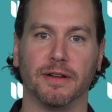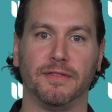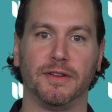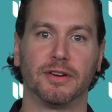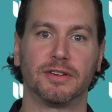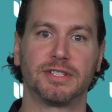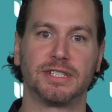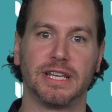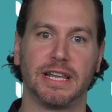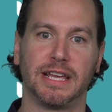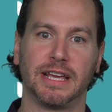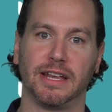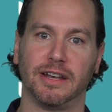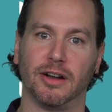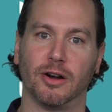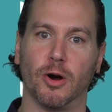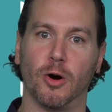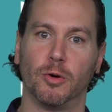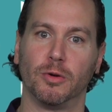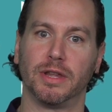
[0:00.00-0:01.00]
but if you're sitting in
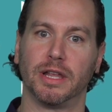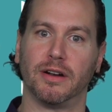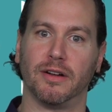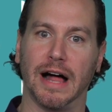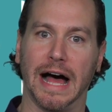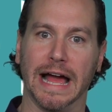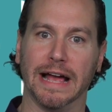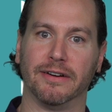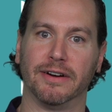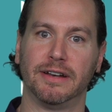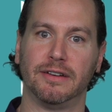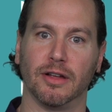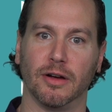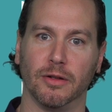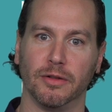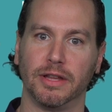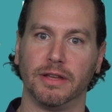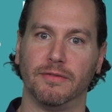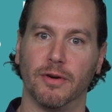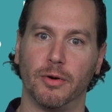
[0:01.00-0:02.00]
your own little island
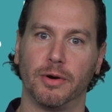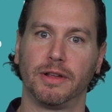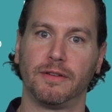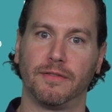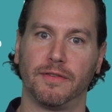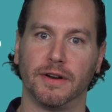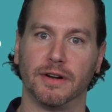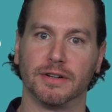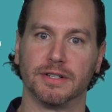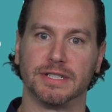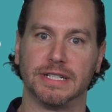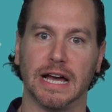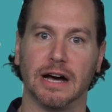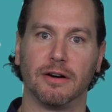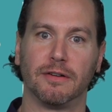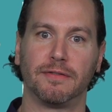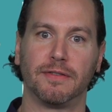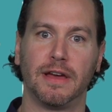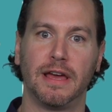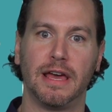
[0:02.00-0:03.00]
only voting for
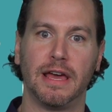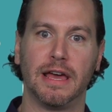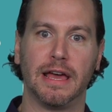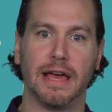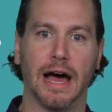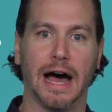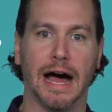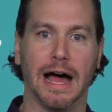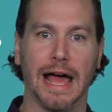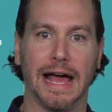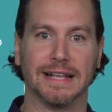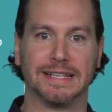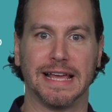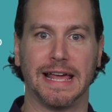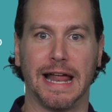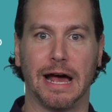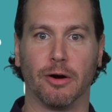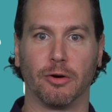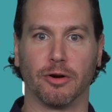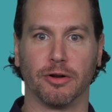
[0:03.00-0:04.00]
yourself, uh, as
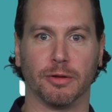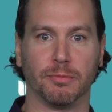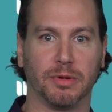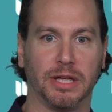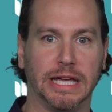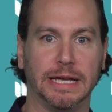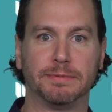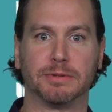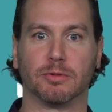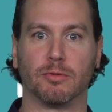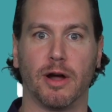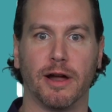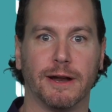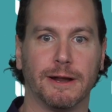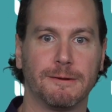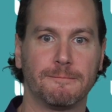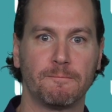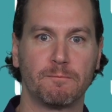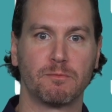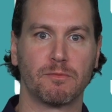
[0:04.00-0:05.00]
that algorithm keeps
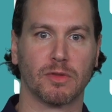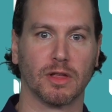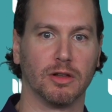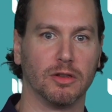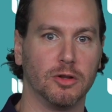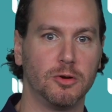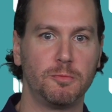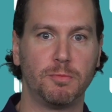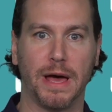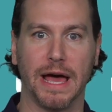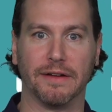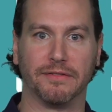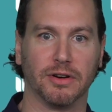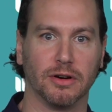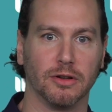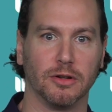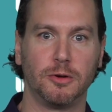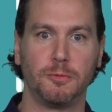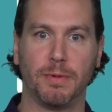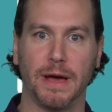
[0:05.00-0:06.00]
running loop
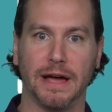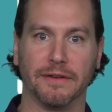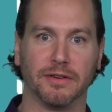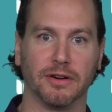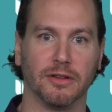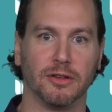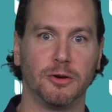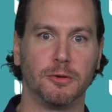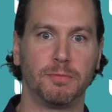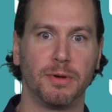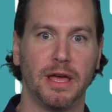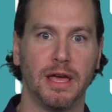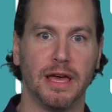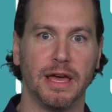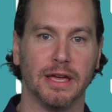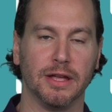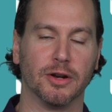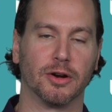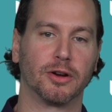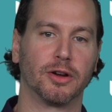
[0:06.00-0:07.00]
after loop after loop,
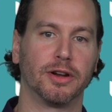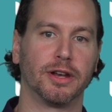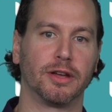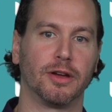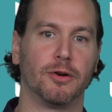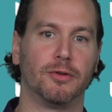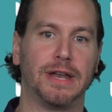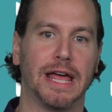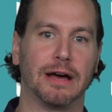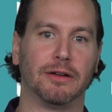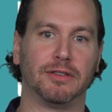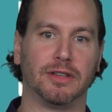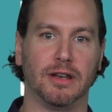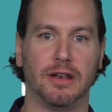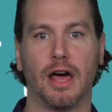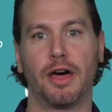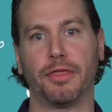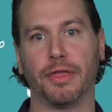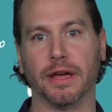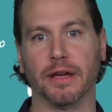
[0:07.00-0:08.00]
you're going to go down to
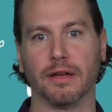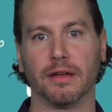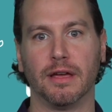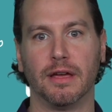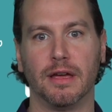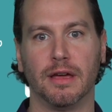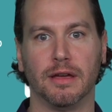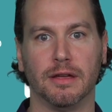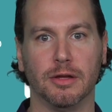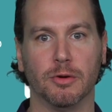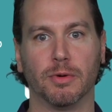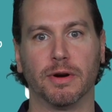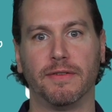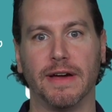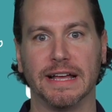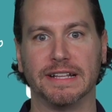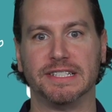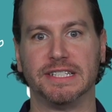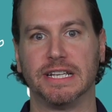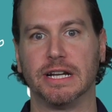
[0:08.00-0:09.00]
nothing. You would
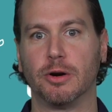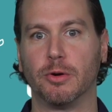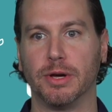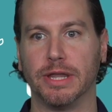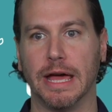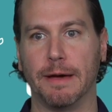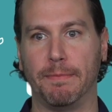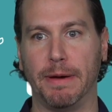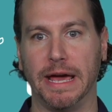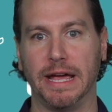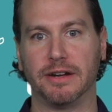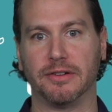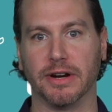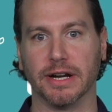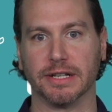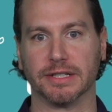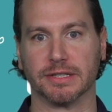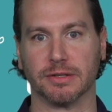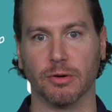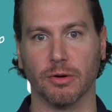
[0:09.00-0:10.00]
have had zero in that
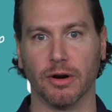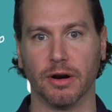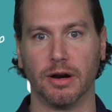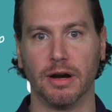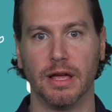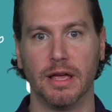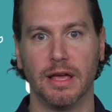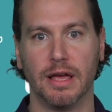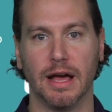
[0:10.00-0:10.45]
PageRank score.